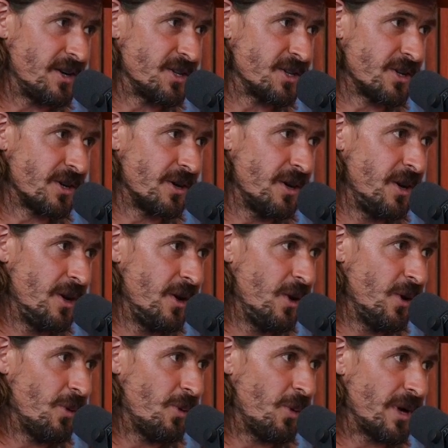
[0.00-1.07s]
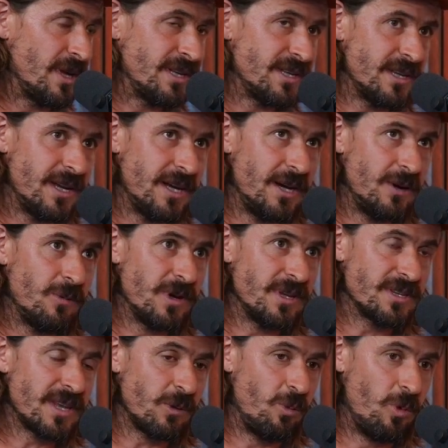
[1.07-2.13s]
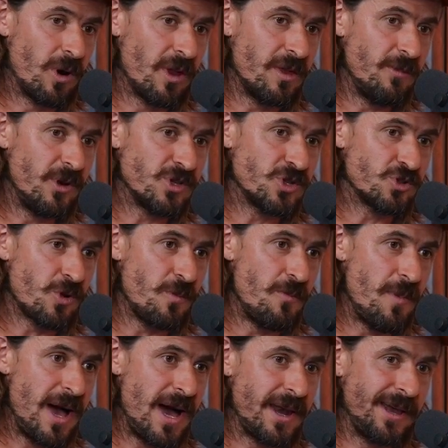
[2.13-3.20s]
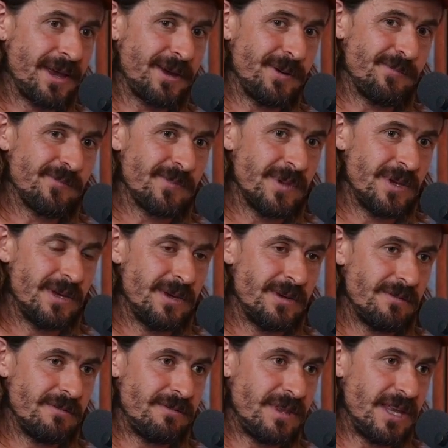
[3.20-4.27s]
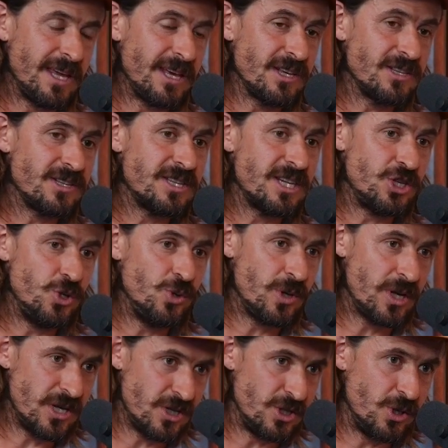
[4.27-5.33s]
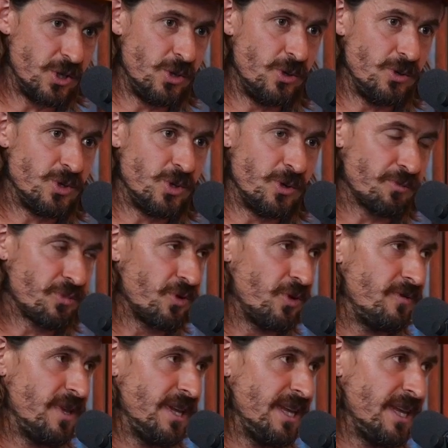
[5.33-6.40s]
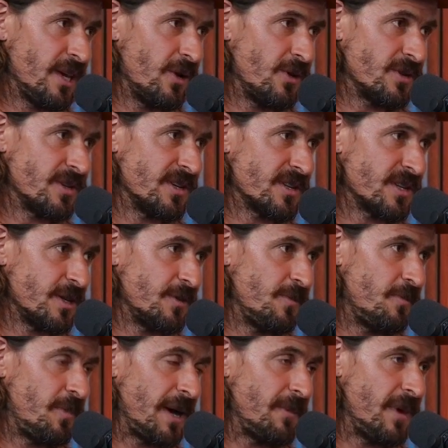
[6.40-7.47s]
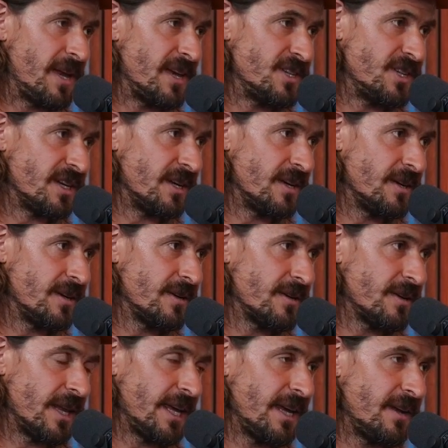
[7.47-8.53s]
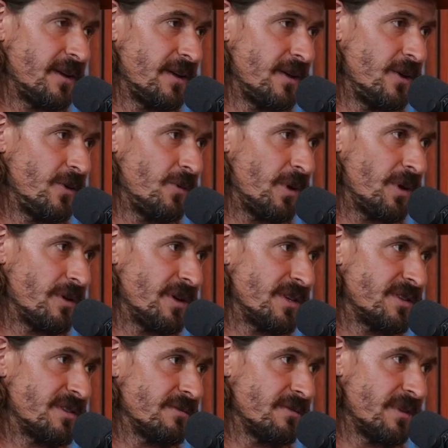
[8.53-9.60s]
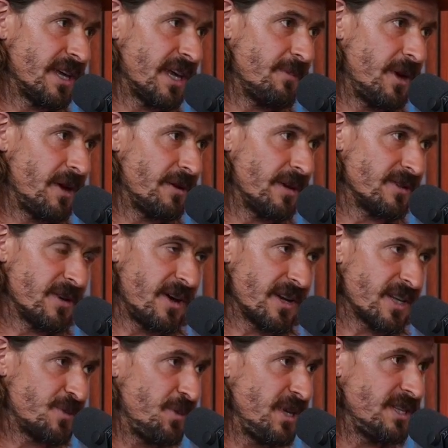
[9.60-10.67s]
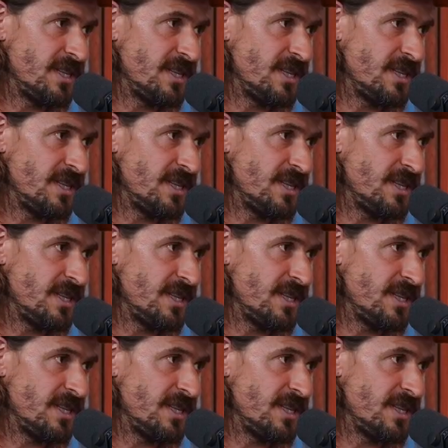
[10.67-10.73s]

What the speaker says: a hunter, what is one of the most dramatic things that you can do to improve the ecosystem by managing land? Whether it's thinking about exotic